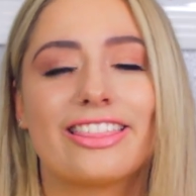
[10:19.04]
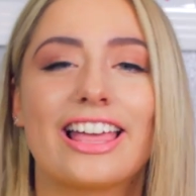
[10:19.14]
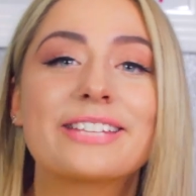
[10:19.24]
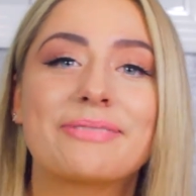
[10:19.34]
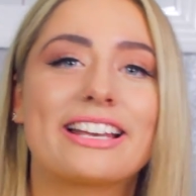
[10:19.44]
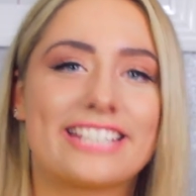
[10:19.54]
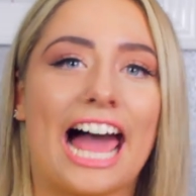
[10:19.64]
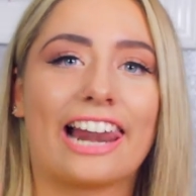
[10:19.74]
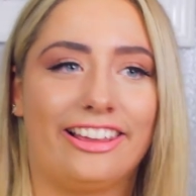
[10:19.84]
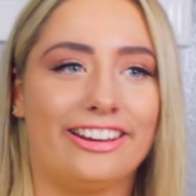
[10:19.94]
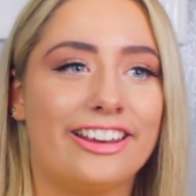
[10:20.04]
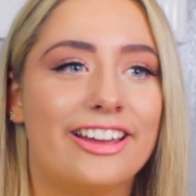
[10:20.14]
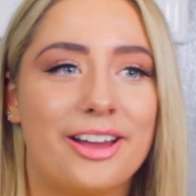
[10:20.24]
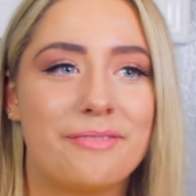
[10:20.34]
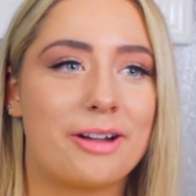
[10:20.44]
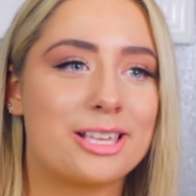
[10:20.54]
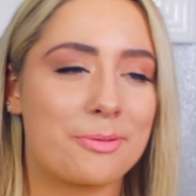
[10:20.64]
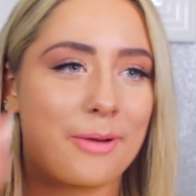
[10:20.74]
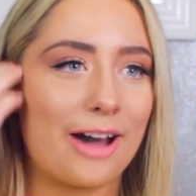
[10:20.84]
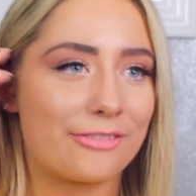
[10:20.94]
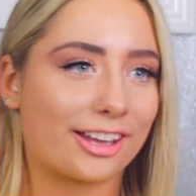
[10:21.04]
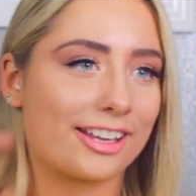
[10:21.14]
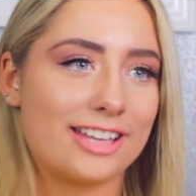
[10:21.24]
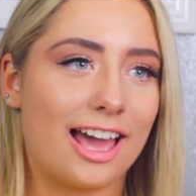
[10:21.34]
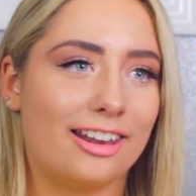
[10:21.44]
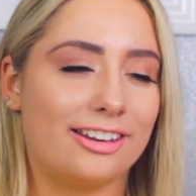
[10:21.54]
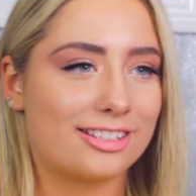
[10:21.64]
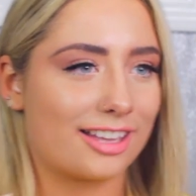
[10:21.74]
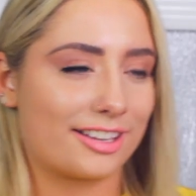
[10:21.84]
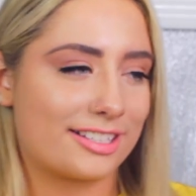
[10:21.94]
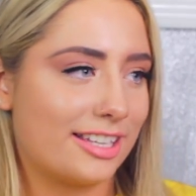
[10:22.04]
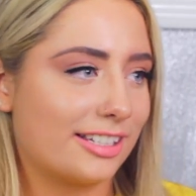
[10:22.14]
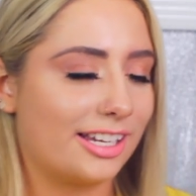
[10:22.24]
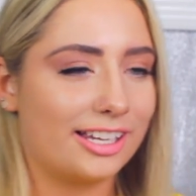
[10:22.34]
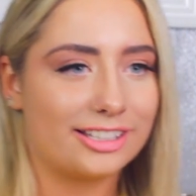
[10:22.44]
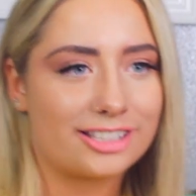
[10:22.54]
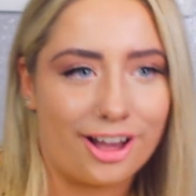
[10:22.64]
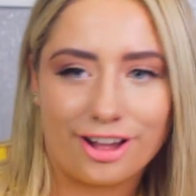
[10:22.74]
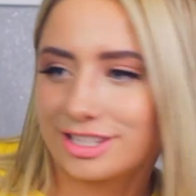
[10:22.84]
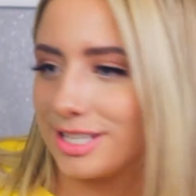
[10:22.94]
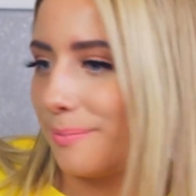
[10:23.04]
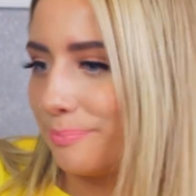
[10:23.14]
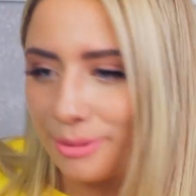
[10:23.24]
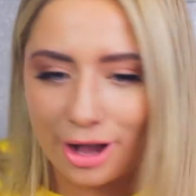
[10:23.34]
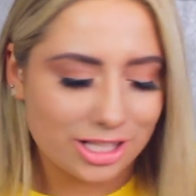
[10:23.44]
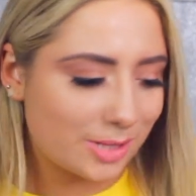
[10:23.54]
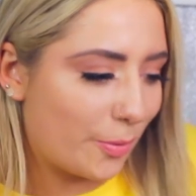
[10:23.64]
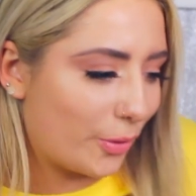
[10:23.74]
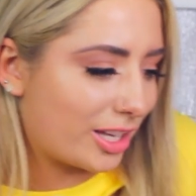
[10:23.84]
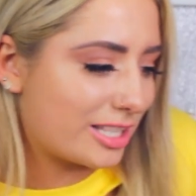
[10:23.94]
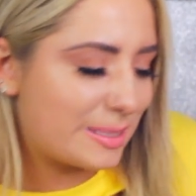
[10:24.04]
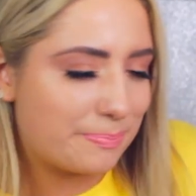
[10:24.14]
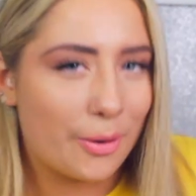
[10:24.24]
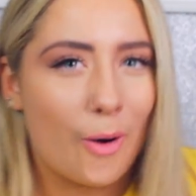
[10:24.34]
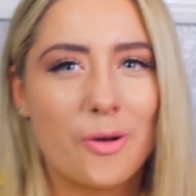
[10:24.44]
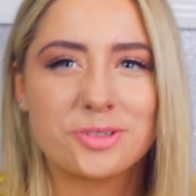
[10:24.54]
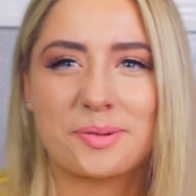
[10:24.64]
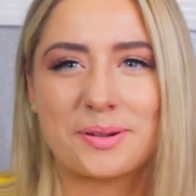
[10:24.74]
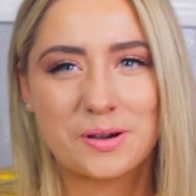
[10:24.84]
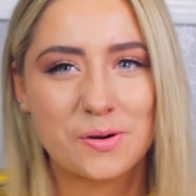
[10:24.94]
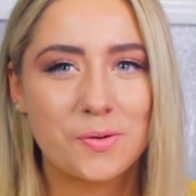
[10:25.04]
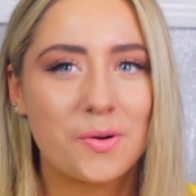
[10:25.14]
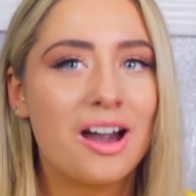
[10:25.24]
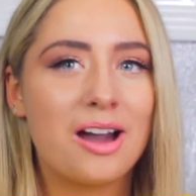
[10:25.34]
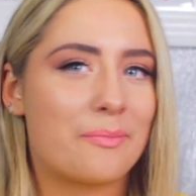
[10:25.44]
That's my talent. Most people have like a talent. It's like singing, dancing, basketball, like a sport, something cool.